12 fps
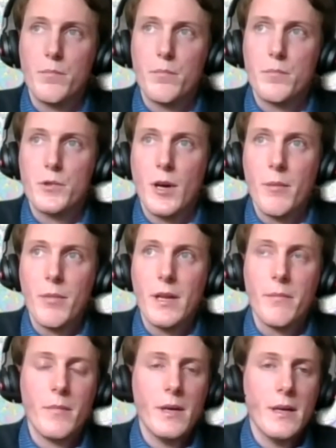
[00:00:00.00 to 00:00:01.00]

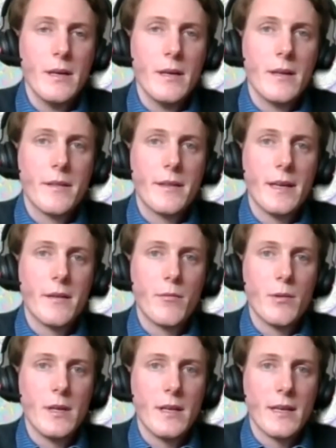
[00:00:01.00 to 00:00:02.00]
problem that
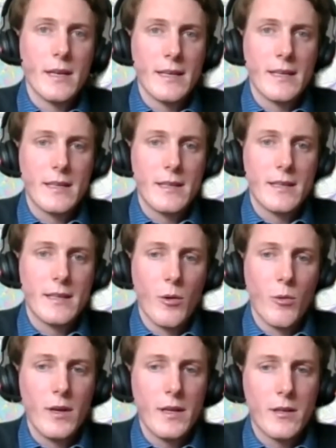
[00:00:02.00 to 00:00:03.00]
we
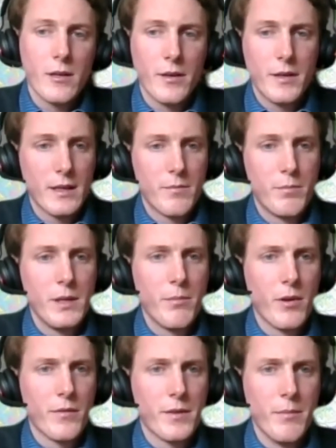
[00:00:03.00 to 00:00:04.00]
only contact
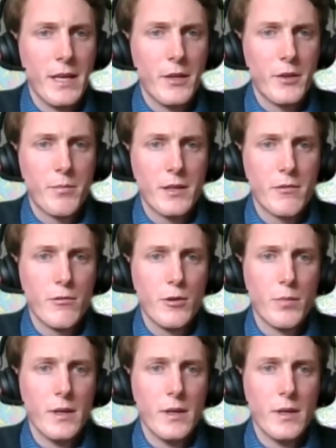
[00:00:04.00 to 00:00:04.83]
people of the management group.